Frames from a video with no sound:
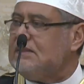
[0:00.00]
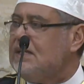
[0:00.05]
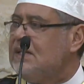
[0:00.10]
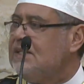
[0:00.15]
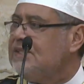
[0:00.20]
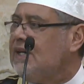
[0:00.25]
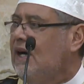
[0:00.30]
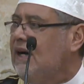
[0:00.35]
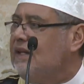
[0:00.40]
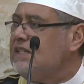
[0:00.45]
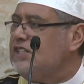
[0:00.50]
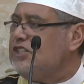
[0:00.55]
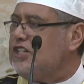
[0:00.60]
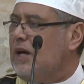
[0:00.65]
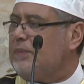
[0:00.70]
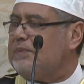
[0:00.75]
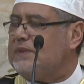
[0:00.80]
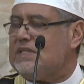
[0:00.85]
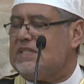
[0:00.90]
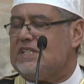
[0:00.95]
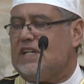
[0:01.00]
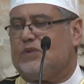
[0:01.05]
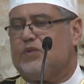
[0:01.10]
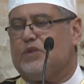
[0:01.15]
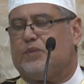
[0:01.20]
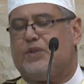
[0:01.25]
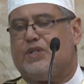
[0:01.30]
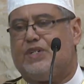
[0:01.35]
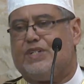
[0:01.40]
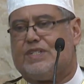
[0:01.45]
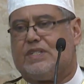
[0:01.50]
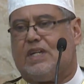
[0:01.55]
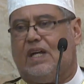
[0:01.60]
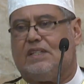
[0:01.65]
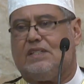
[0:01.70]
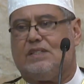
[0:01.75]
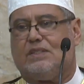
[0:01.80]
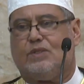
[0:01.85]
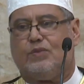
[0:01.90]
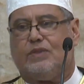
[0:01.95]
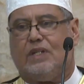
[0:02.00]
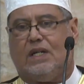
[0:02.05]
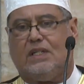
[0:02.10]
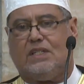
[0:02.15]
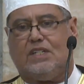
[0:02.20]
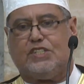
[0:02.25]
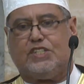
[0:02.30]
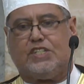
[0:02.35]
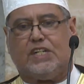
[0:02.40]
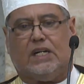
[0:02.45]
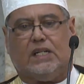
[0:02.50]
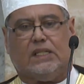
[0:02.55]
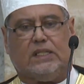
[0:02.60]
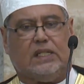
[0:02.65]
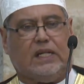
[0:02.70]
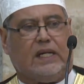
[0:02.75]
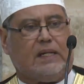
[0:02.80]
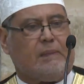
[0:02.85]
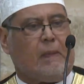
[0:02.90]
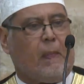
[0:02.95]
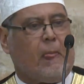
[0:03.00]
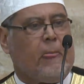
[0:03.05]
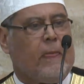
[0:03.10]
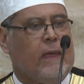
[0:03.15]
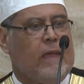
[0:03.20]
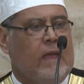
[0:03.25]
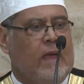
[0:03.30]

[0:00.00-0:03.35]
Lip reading: These are the chapters that will be recited tonight, inshallah.